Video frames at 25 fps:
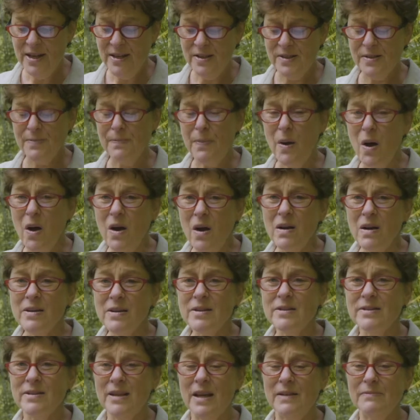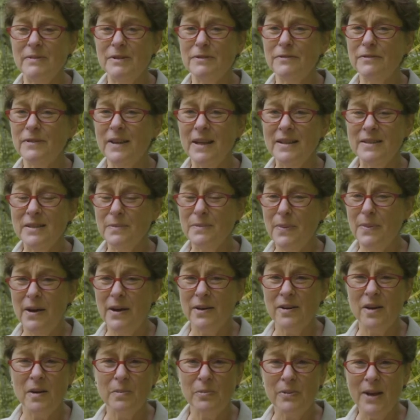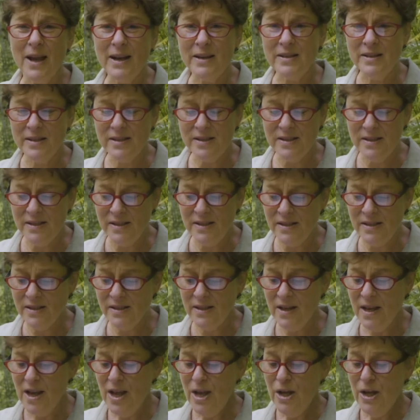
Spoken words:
to pause and reflect upon our practices,